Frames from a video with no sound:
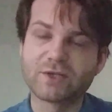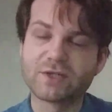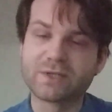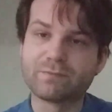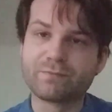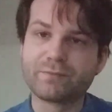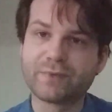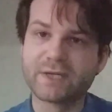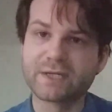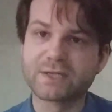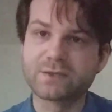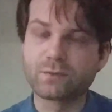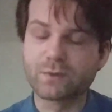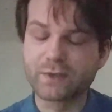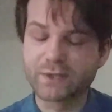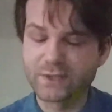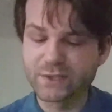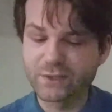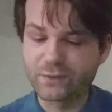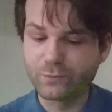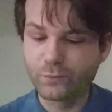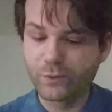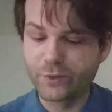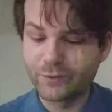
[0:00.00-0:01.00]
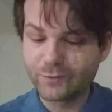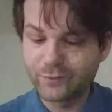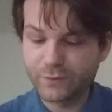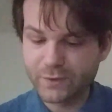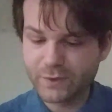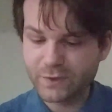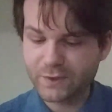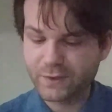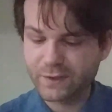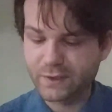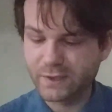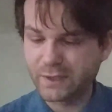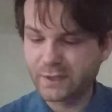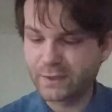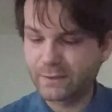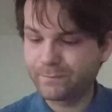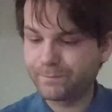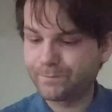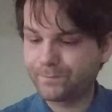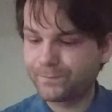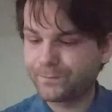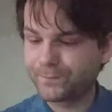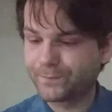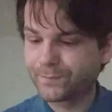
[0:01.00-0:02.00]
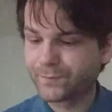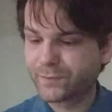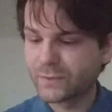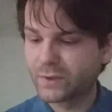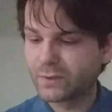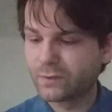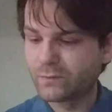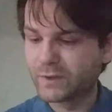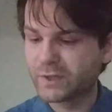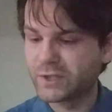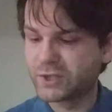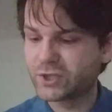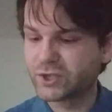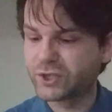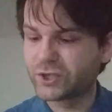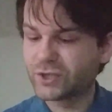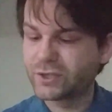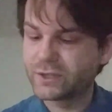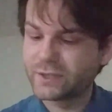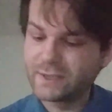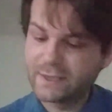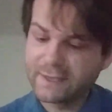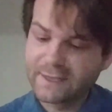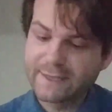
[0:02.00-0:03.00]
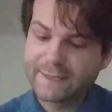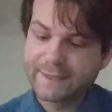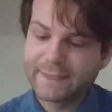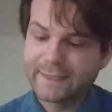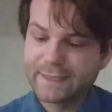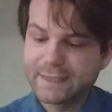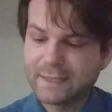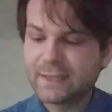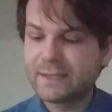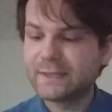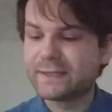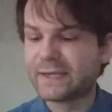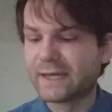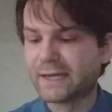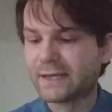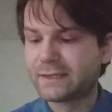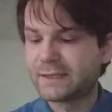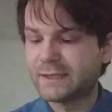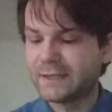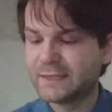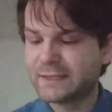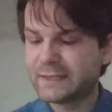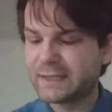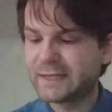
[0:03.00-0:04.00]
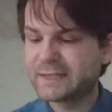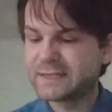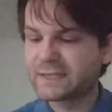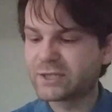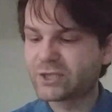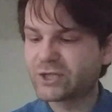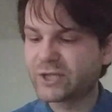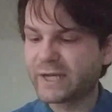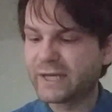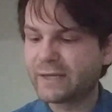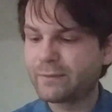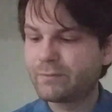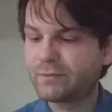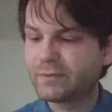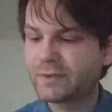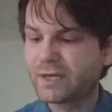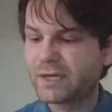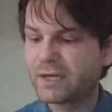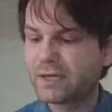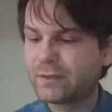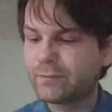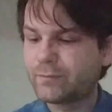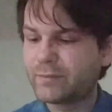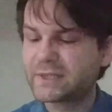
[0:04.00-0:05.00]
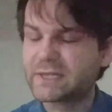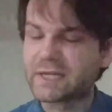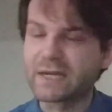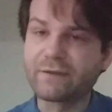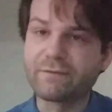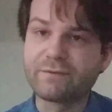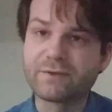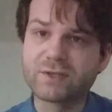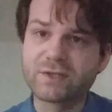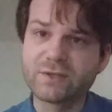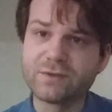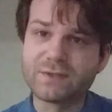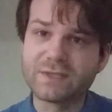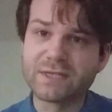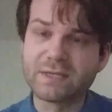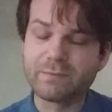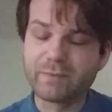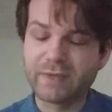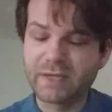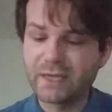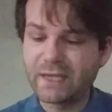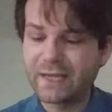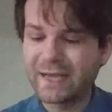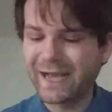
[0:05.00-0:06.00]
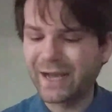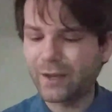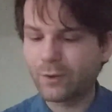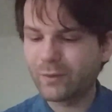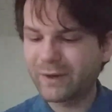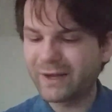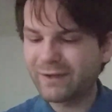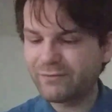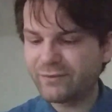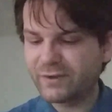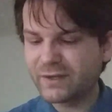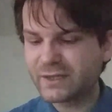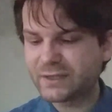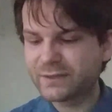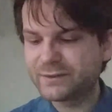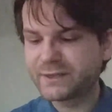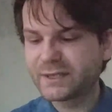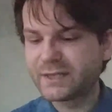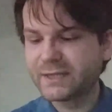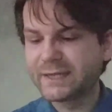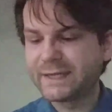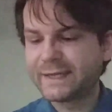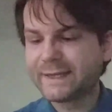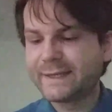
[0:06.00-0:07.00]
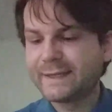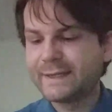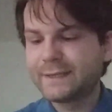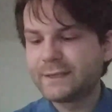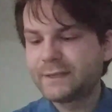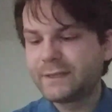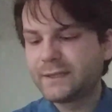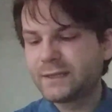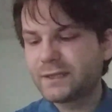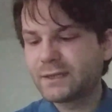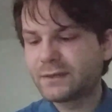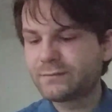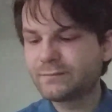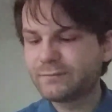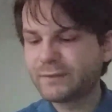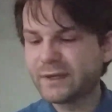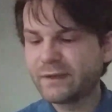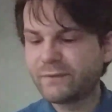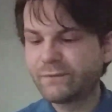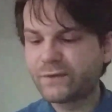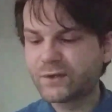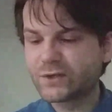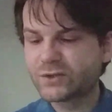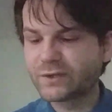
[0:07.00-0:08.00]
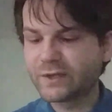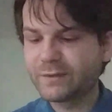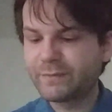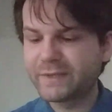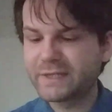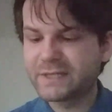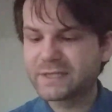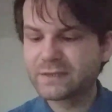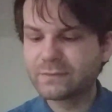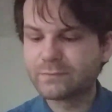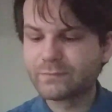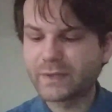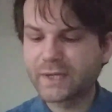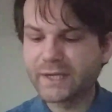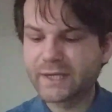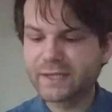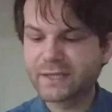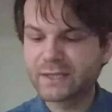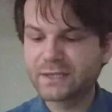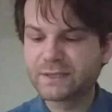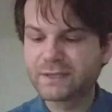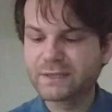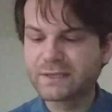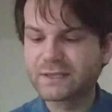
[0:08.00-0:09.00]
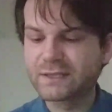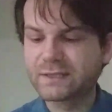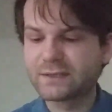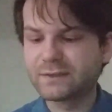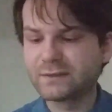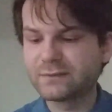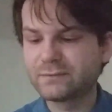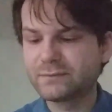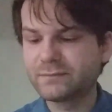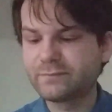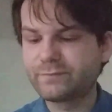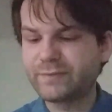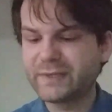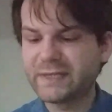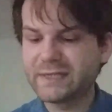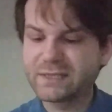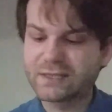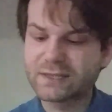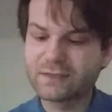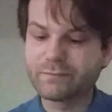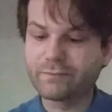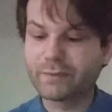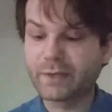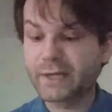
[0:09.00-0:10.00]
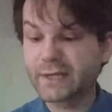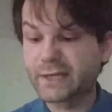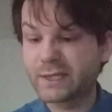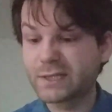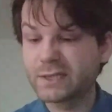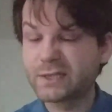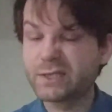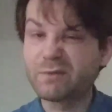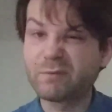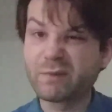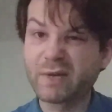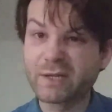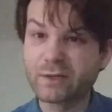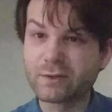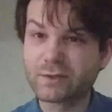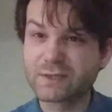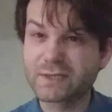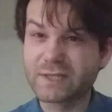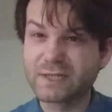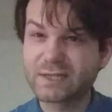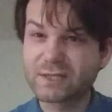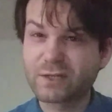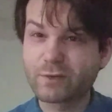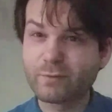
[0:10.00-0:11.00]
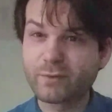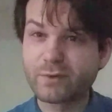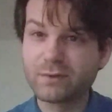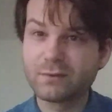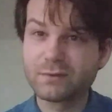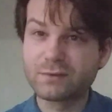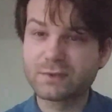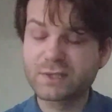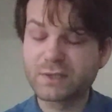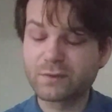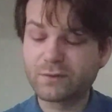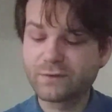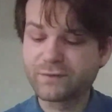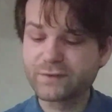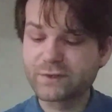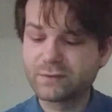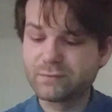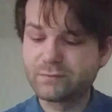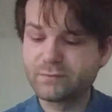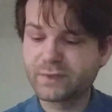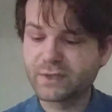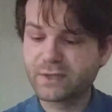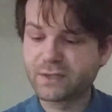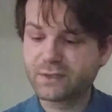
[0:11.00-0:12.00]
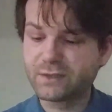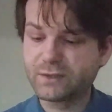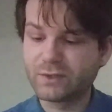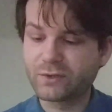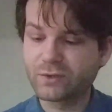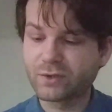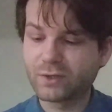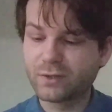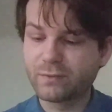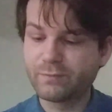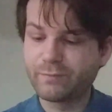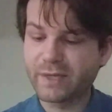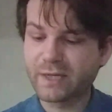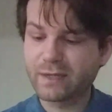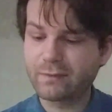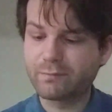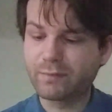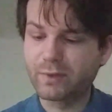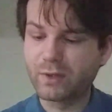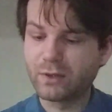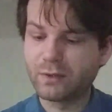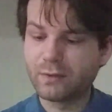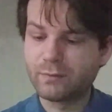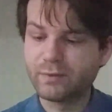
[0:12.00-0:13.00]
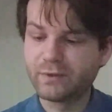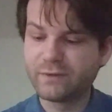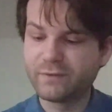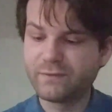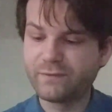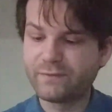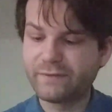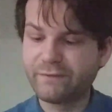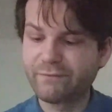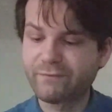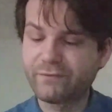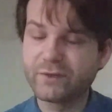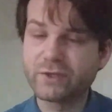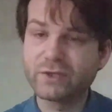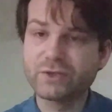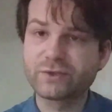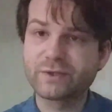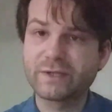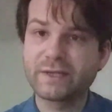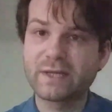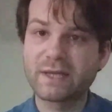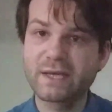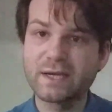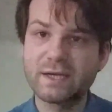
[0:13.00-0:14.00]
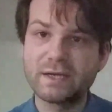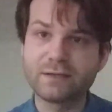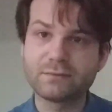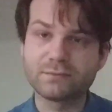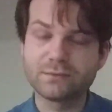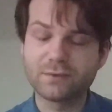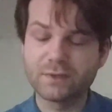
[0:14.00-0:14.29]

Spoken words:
just +1 to wound, which, yeah, it's a shame, particularly for 2CP. However, infantry, beasts and bikers you might not see so often, but you've got a big blob of infantry there,